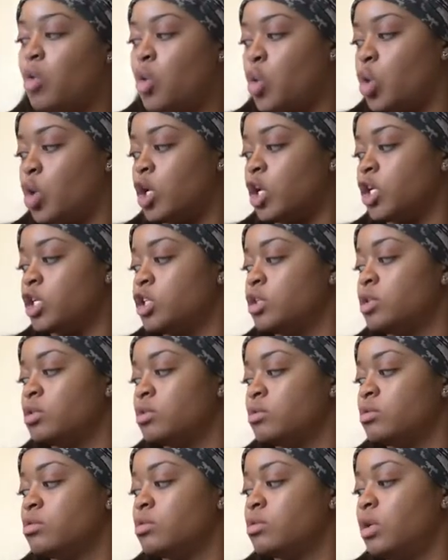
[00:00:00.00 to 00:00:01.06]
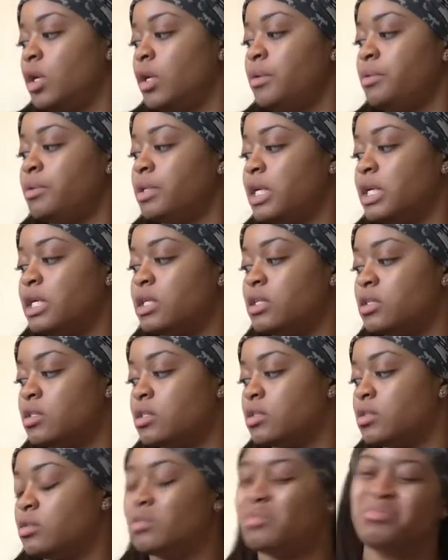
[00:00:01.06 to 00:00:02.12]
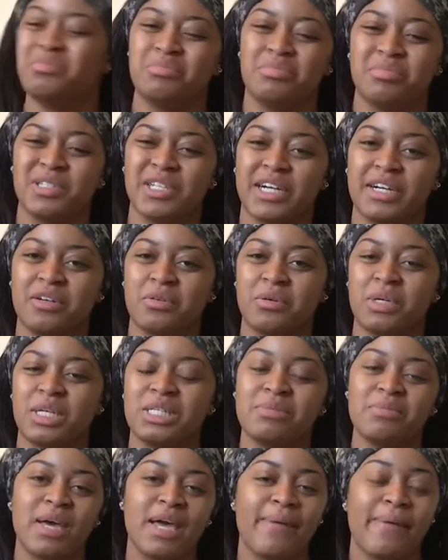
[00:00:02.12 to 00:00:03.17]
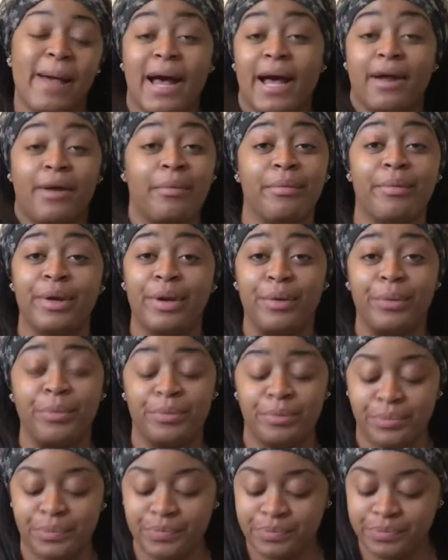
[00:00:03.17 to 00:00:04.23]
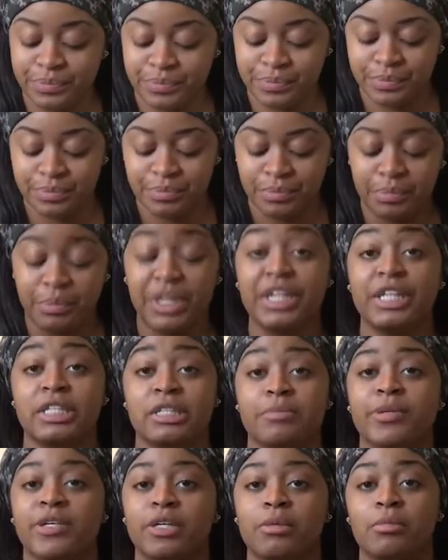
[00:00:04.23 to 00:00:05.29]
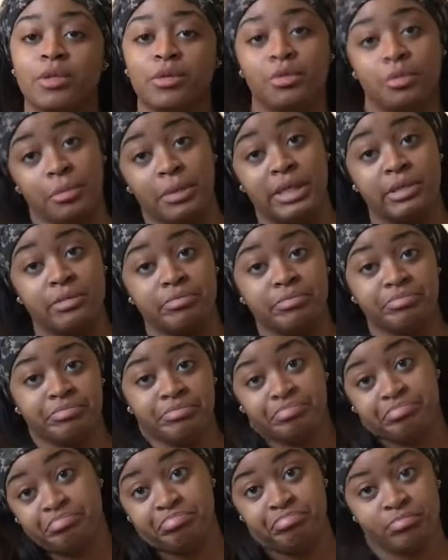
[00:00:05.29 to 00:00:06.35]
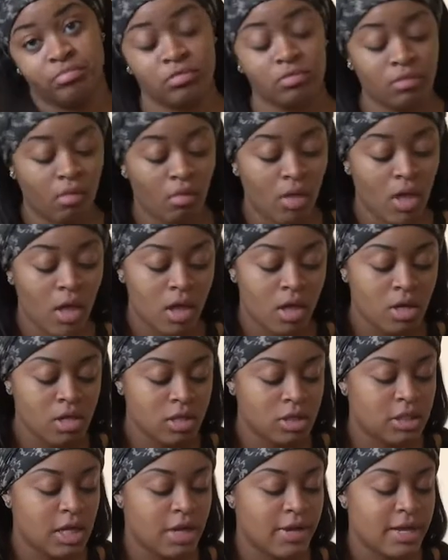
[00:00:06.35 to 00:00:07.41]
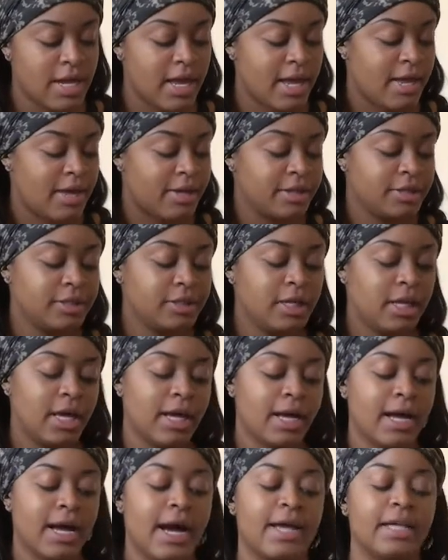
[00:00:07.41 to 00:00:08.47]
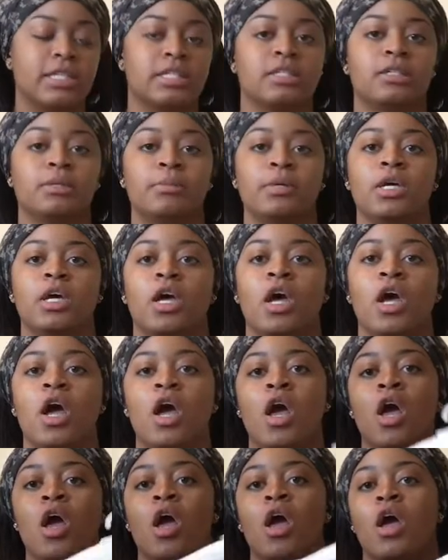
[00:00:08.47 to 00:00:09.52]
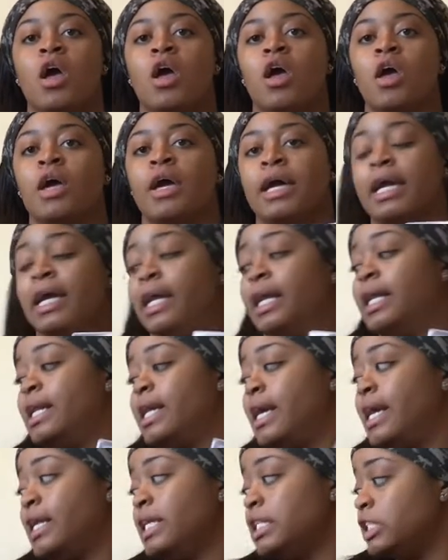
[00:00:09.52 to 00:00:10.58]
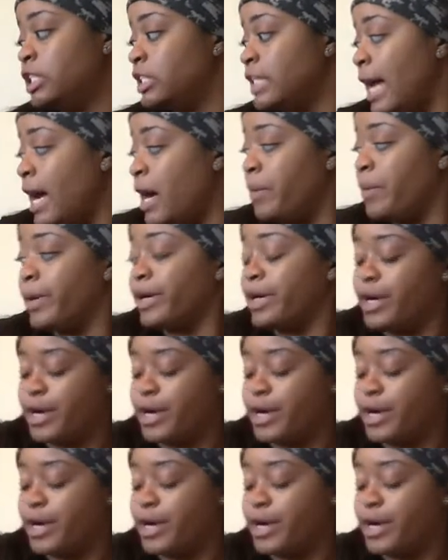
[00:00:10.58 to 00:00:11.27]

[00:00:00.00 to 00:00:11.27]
or I don't think it's turquoise maybe. I don't know. But it's pretty blue to me. So yeah, got some handy dandy shower